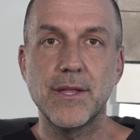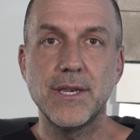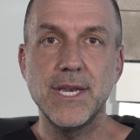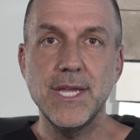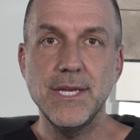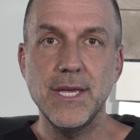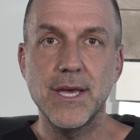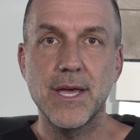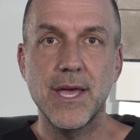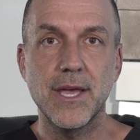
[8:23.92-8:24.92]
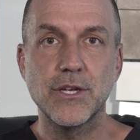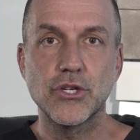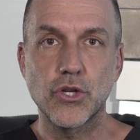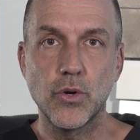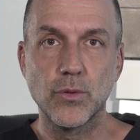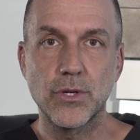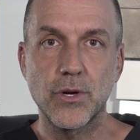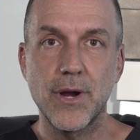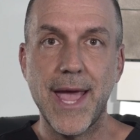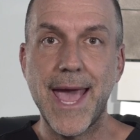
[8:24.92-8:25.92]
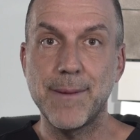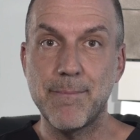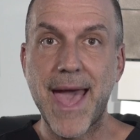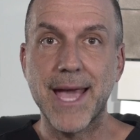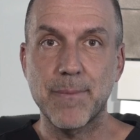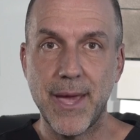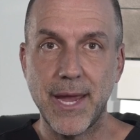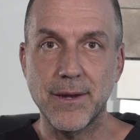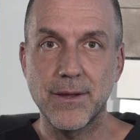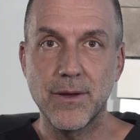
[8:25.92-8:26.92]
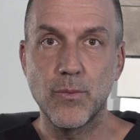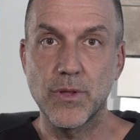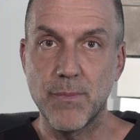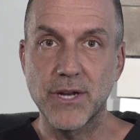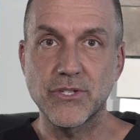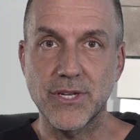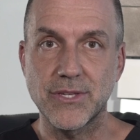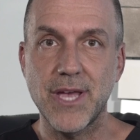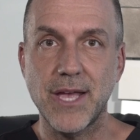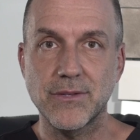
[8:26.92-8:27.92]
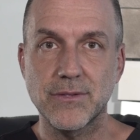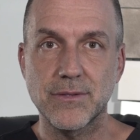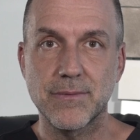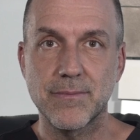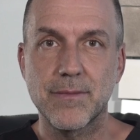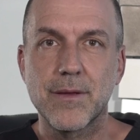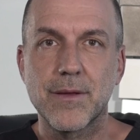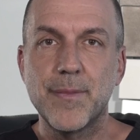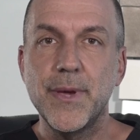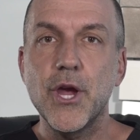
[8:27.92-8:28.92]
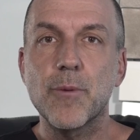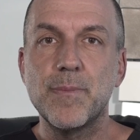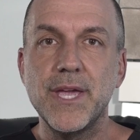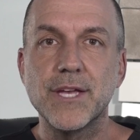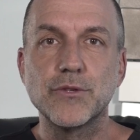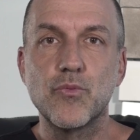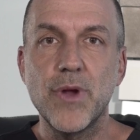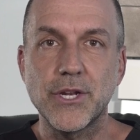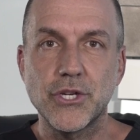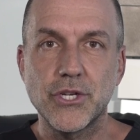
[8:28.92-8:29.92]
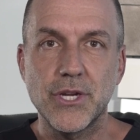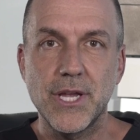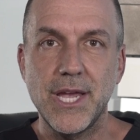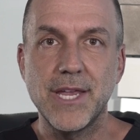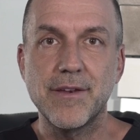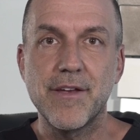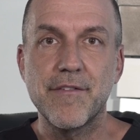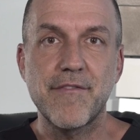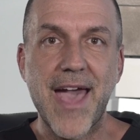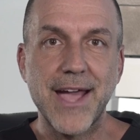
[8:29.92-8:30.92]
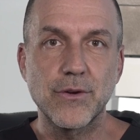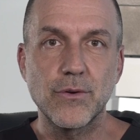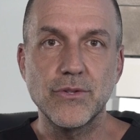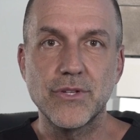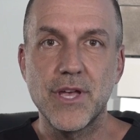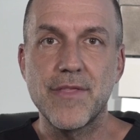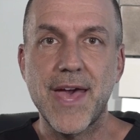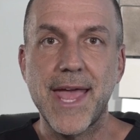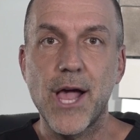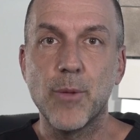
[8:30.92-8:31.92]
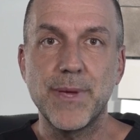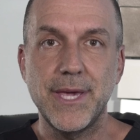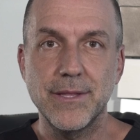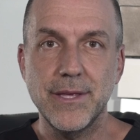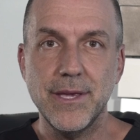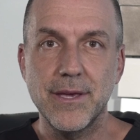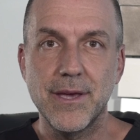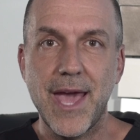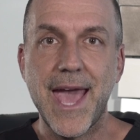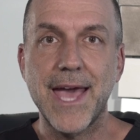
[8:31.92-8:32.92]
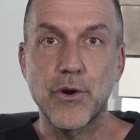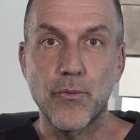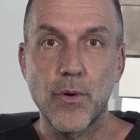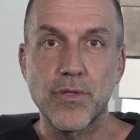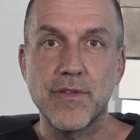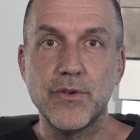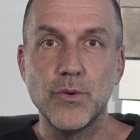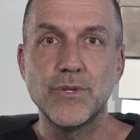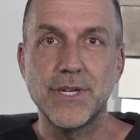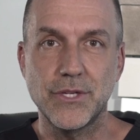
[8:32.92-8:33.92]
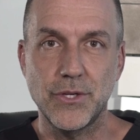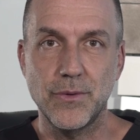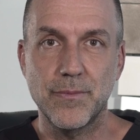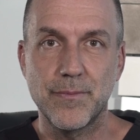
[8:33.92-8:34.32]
knee, shoulder, and back pain with much success. PRP is rich in factors that help healing and growth of new tissue.